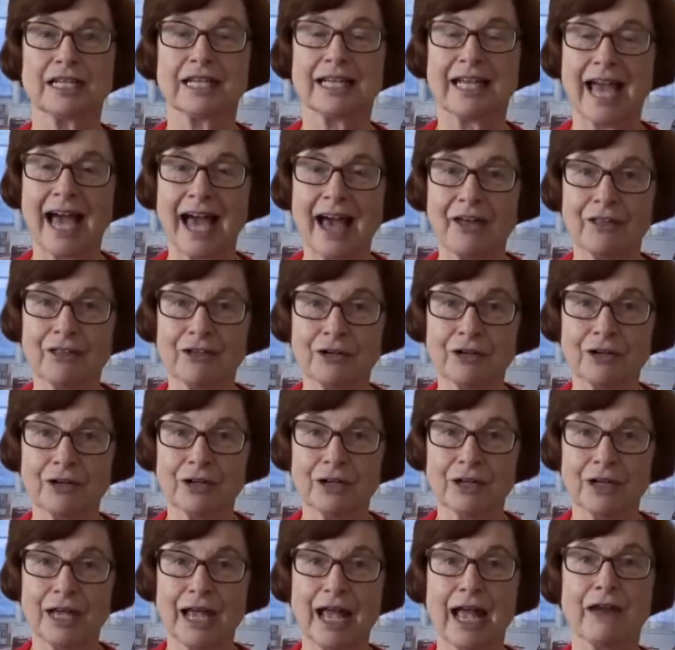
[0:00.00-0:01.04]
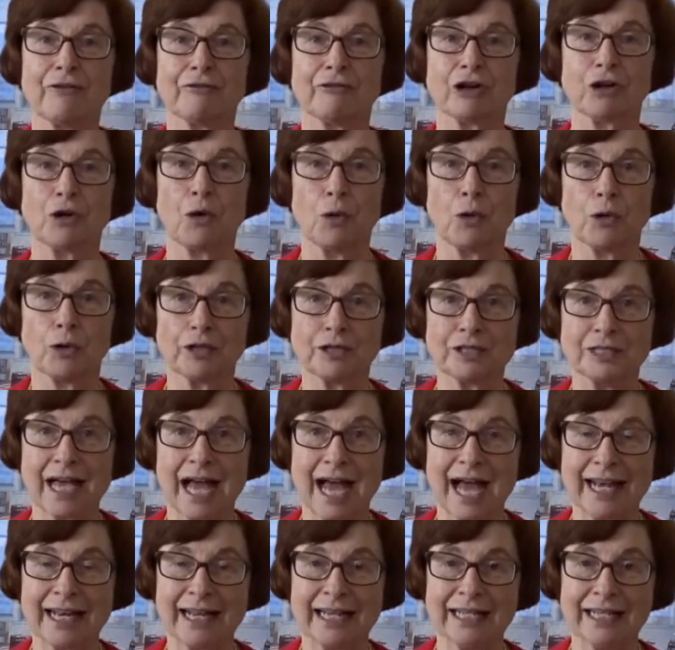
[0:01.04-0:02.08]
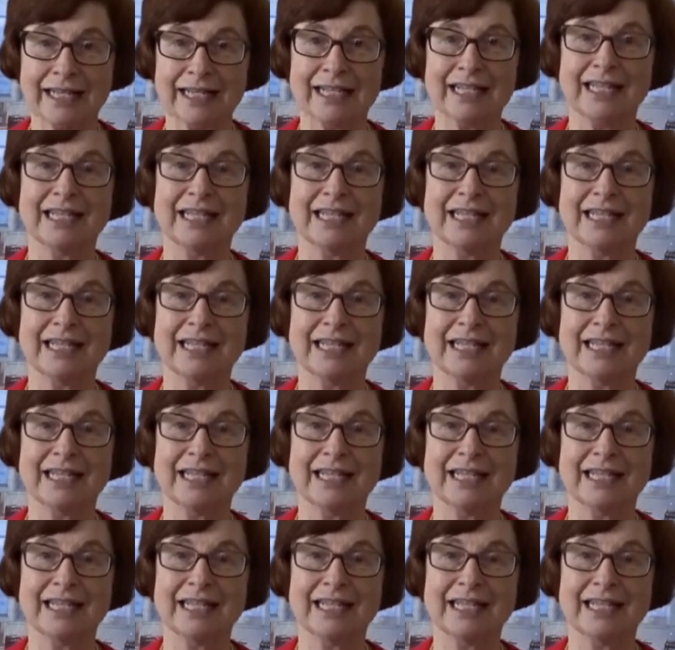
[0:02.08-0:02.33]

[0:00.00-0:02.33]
gather and record data,